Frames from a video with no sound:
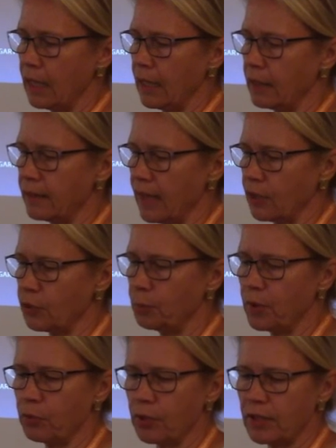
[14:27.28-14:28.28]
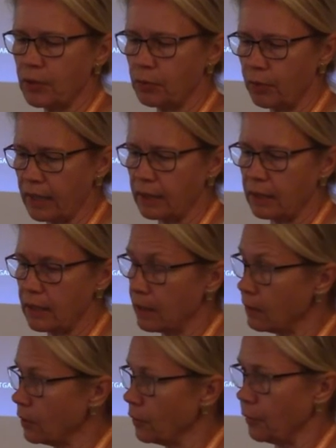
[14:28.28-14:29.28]
Can such be restricted
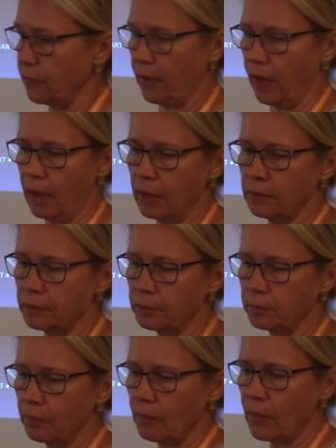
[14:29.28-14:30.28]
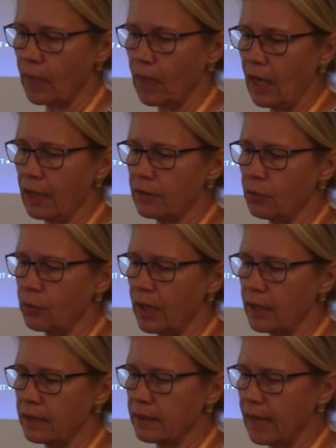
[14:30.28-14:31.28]
insofar as the
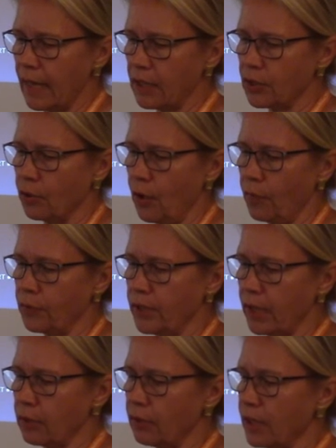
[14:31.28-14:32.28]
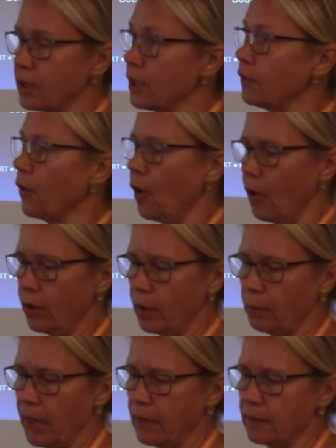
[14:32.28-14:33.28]
realization of decorative
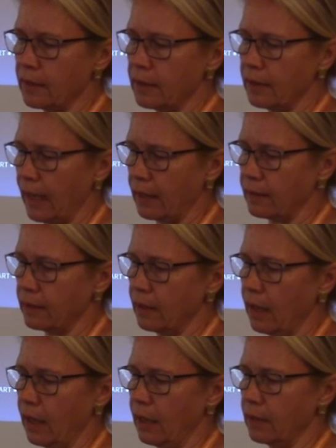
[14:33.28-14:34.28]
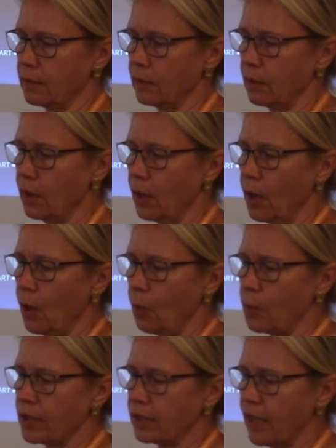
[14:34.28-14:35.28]
ornaments and textiles
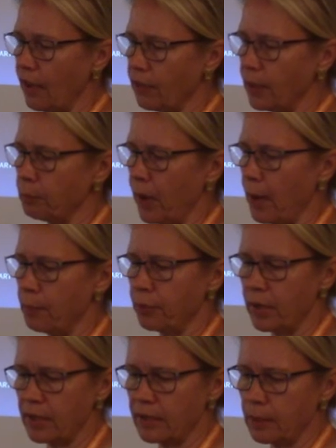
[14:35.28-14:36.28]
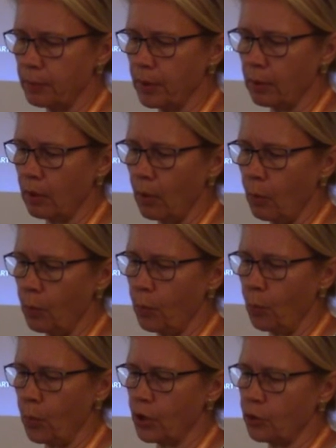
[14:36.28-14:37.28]
was covered by principles
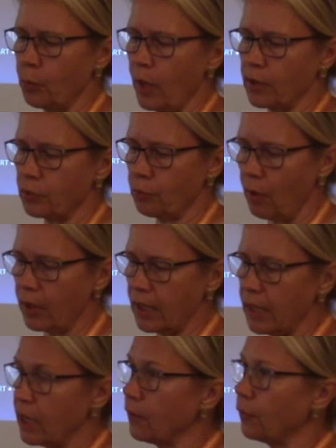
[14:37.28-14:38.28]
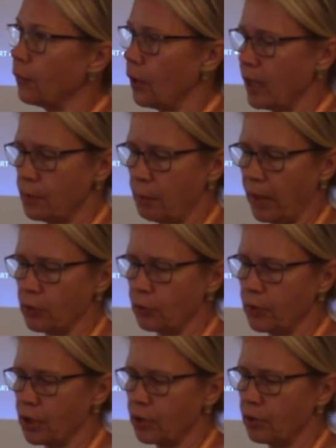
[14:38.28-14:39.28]
which were strongly influenced by
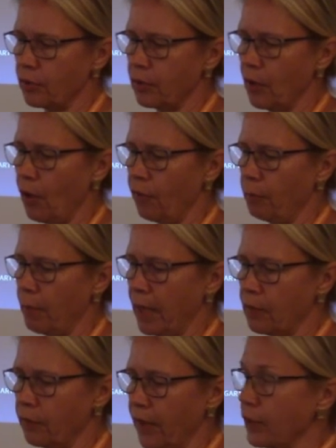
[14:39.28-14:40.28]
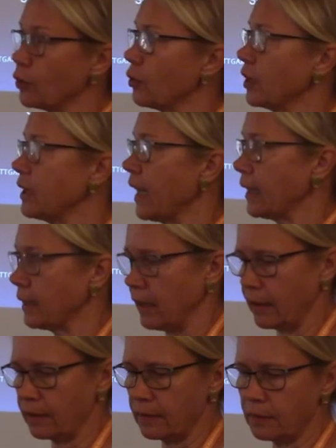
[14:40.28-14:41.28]
traditions of manufacturing
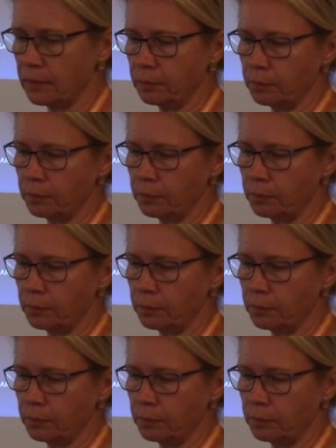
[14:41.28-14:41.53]
techniques?